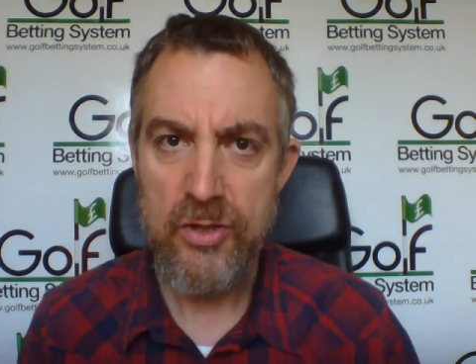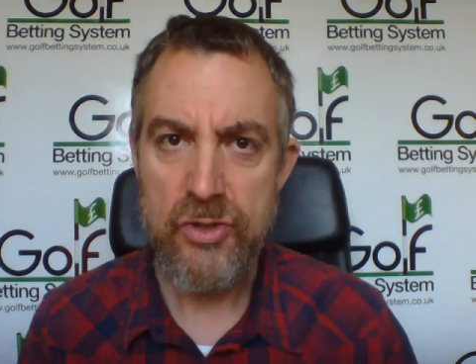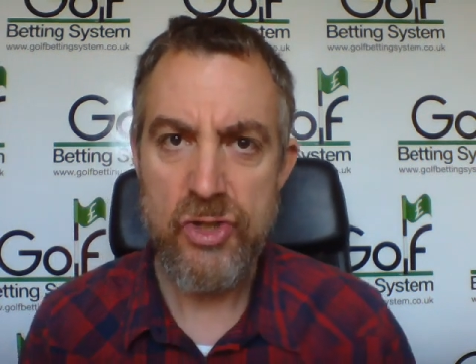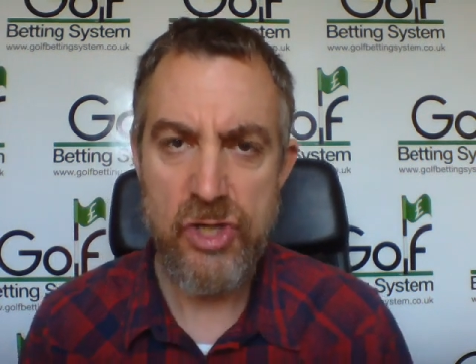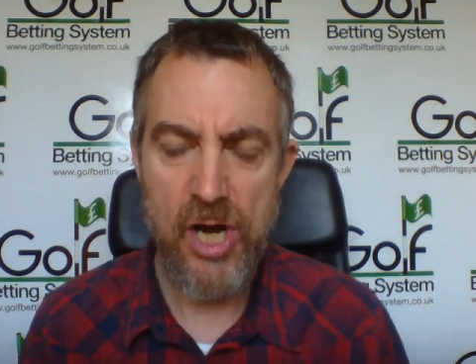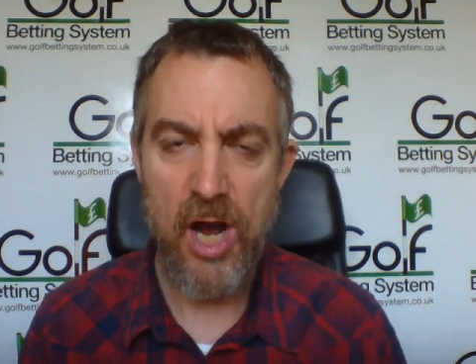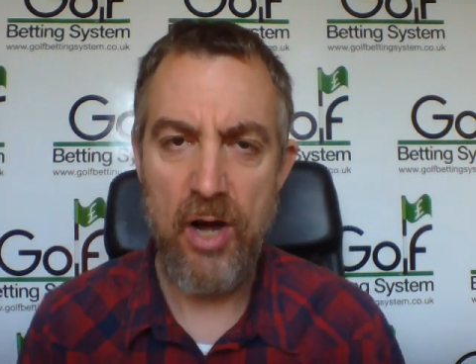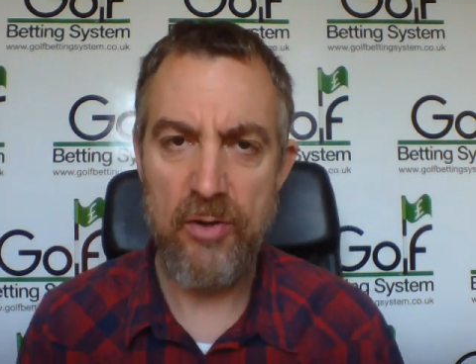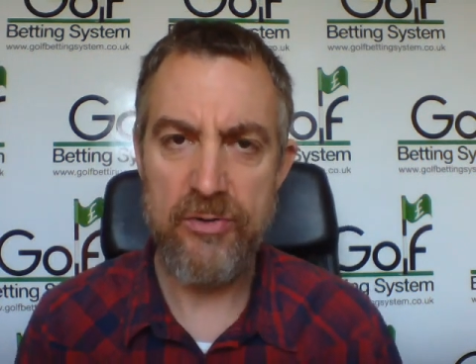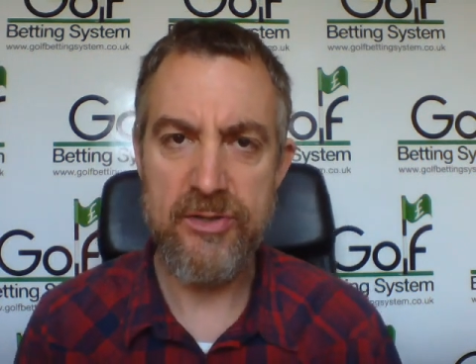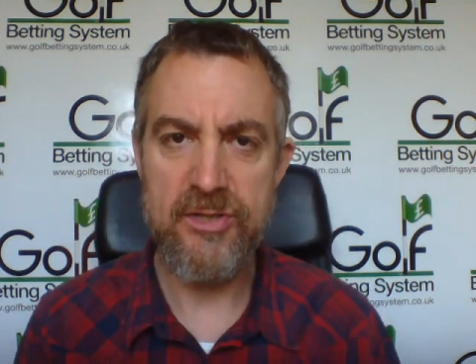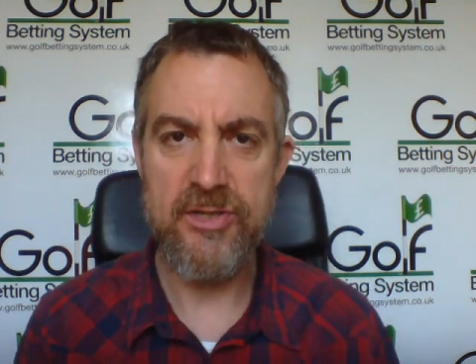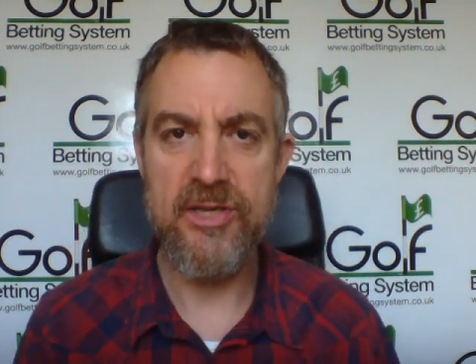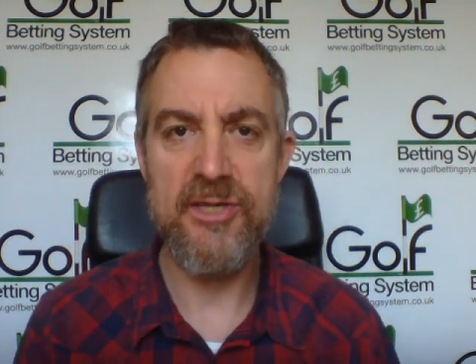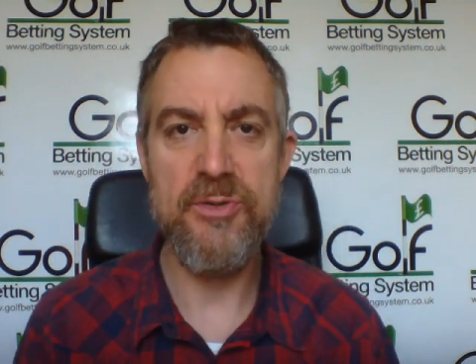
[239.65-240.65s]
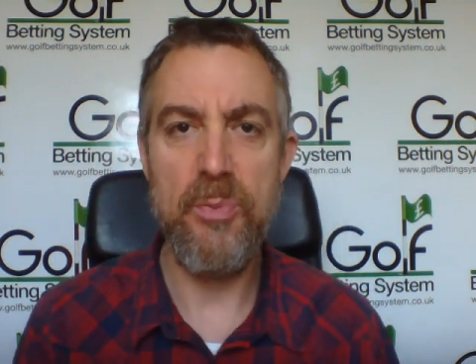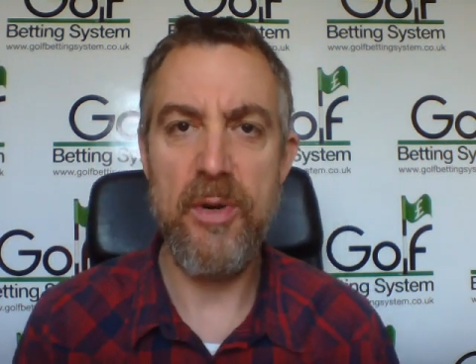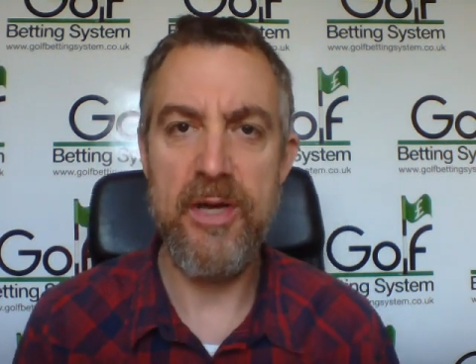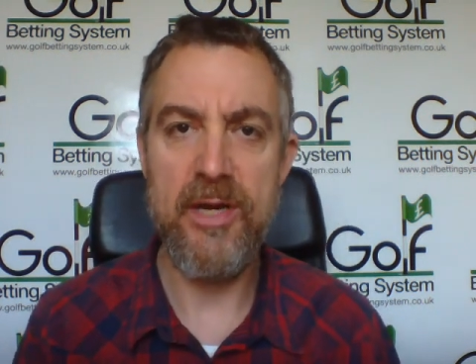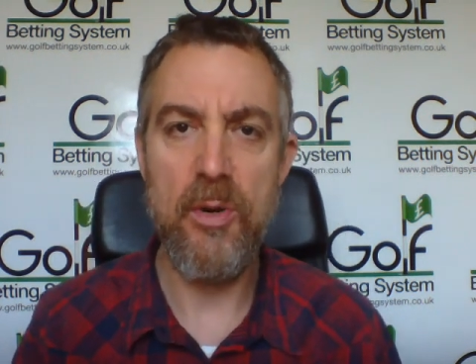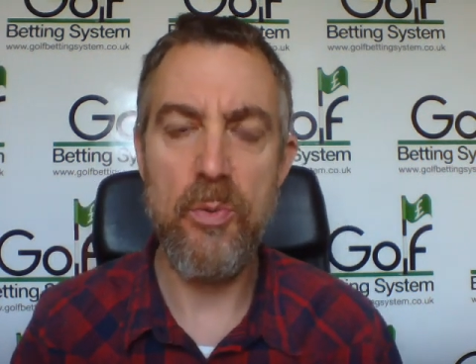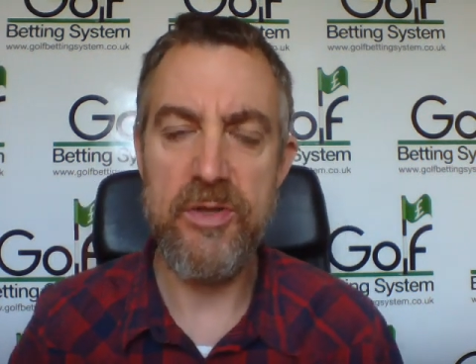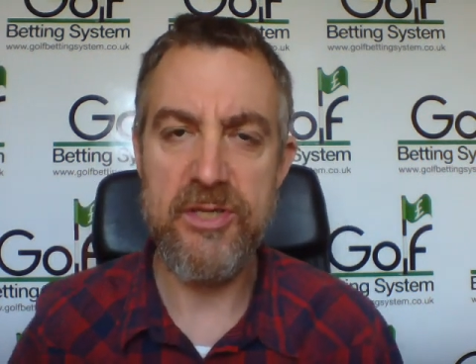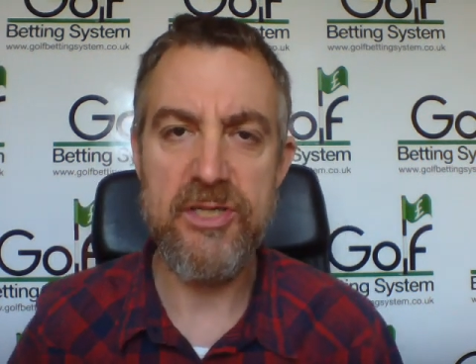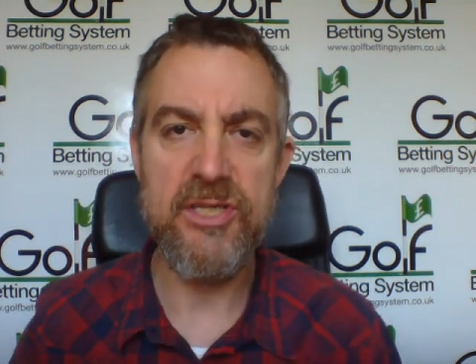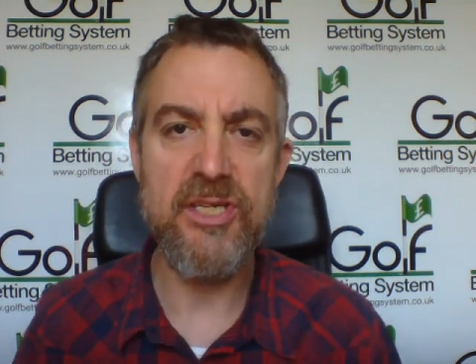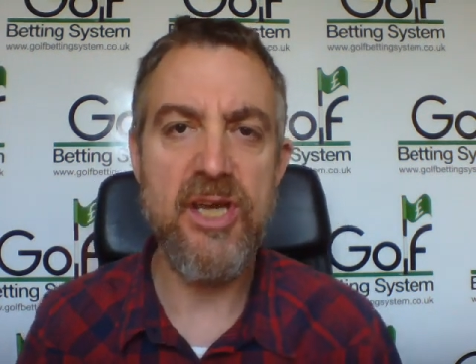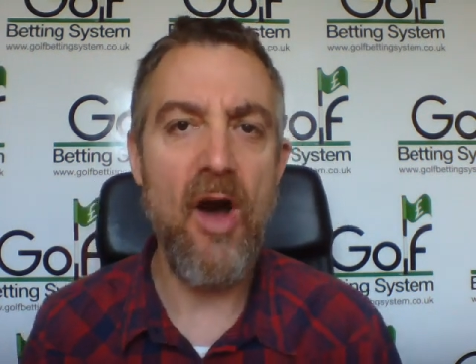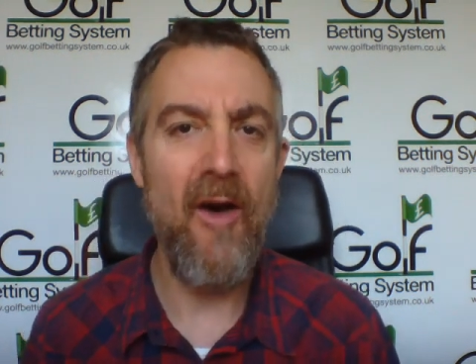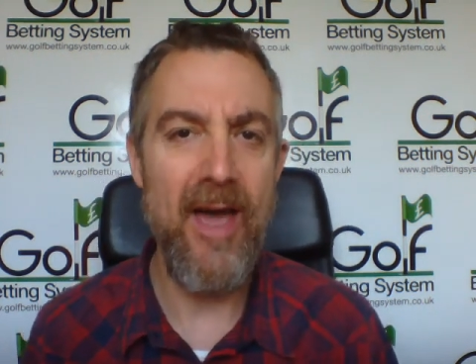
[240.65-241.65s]
chance this week with
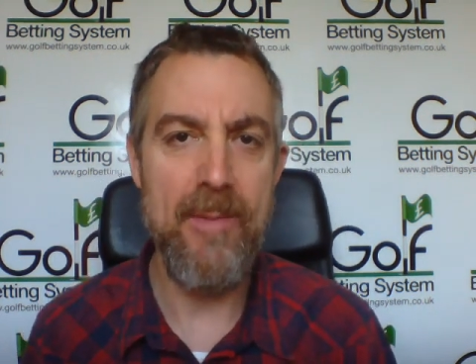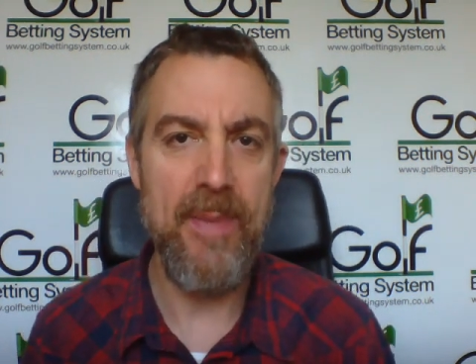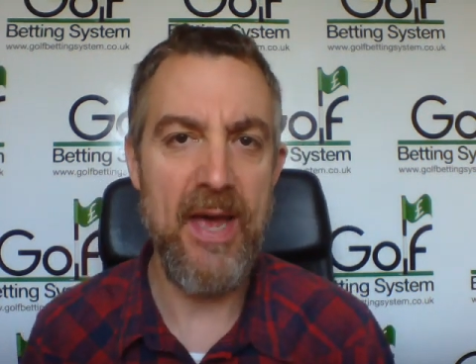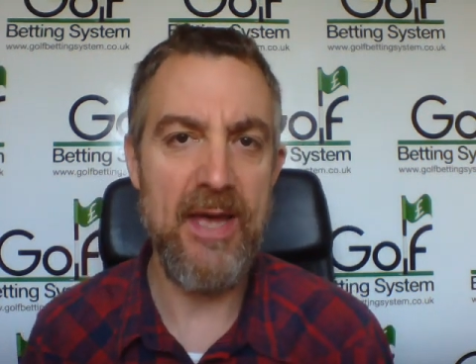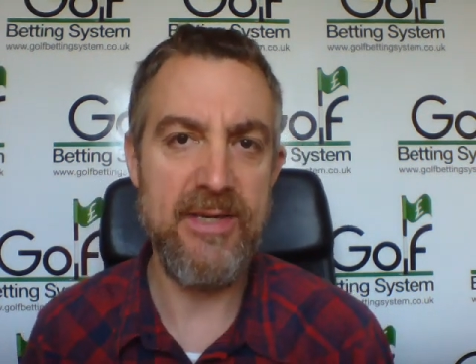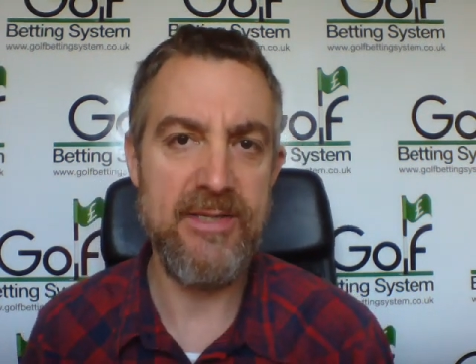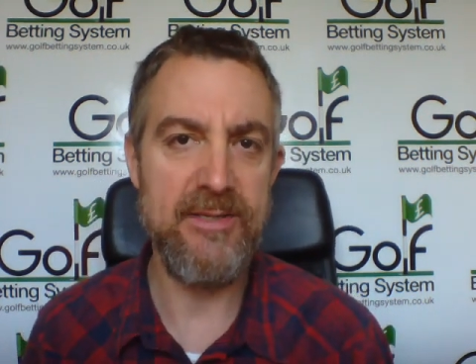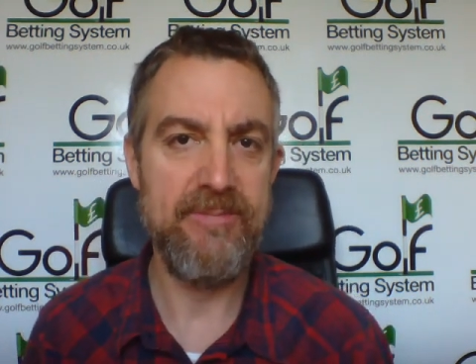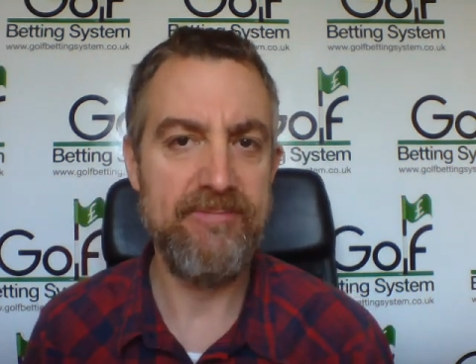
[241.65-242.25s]
Skybet,